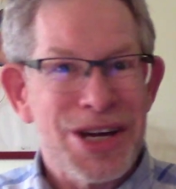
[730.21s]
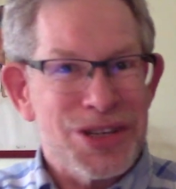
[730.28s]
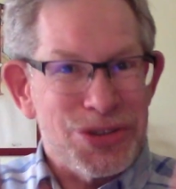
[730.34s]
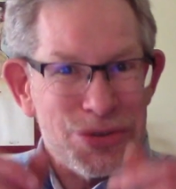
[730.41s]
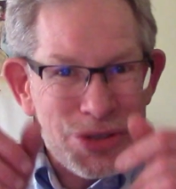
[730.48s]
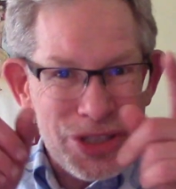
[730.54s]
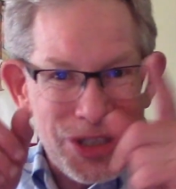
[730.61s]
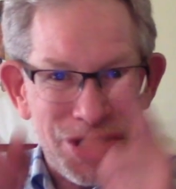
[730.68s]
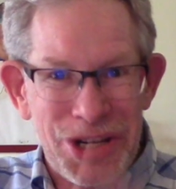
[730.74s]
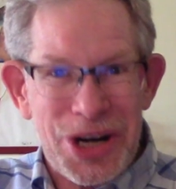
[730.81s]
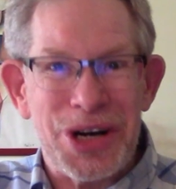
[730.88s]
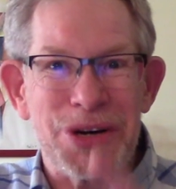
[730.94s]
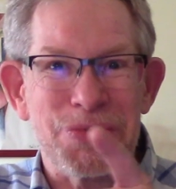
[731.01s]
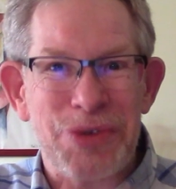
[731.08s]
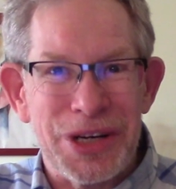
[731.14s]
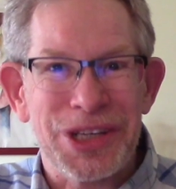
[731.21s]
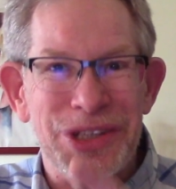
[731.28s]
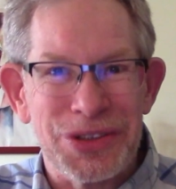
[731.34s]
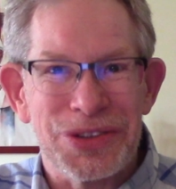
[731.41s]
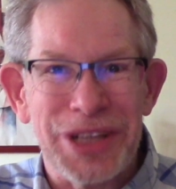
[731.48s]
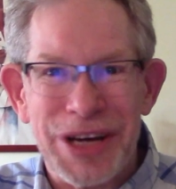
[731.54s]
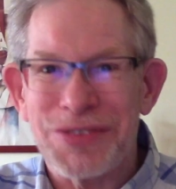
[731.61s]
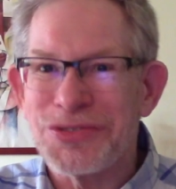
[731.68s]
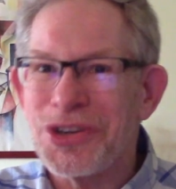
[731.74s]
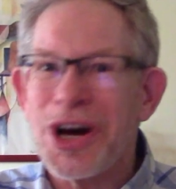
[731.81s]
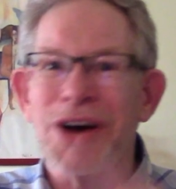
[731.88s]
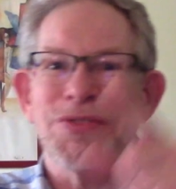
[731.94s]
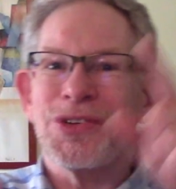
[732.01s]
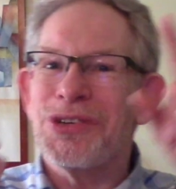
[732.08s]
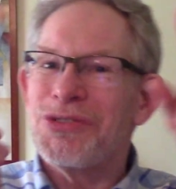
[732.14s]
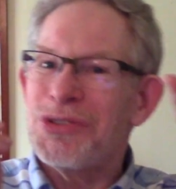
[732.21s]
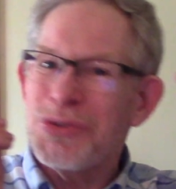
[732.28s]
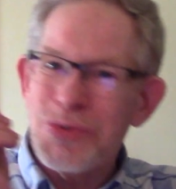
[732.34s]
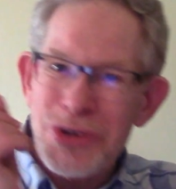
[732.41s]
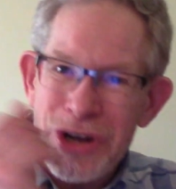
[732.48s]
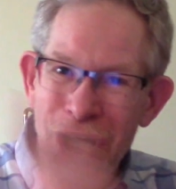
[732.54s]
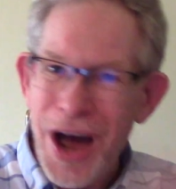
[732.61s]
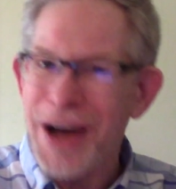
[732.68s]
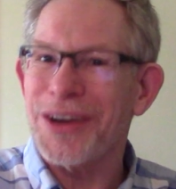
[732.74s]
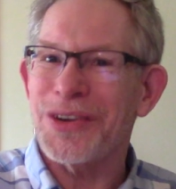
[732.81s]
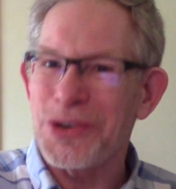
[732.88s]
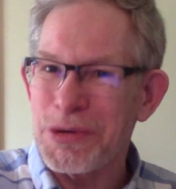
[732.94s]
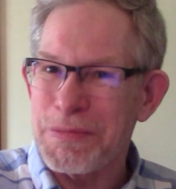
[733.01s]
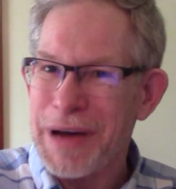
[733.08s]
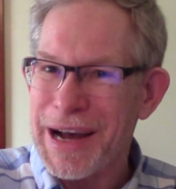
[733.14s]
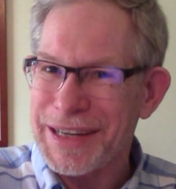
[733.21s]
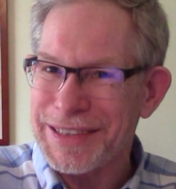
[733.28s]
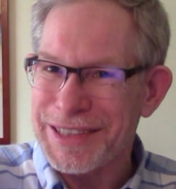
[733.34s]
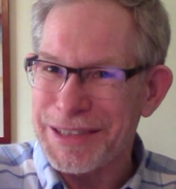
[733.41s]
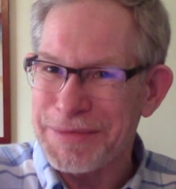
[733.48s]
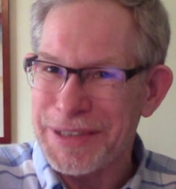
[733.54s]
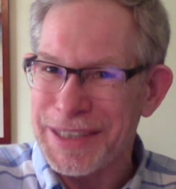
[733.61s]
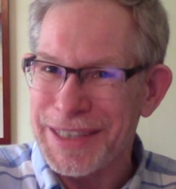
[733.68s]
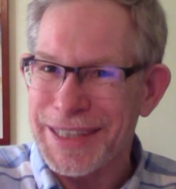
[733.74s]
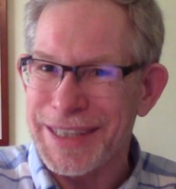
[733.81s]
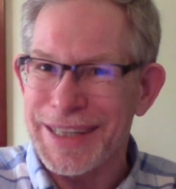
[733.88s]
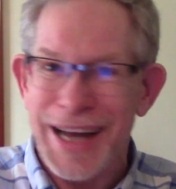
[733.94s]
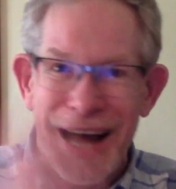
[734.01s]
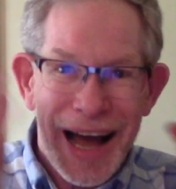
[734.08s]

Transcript: You start where you left off. You do not go back to the beginning.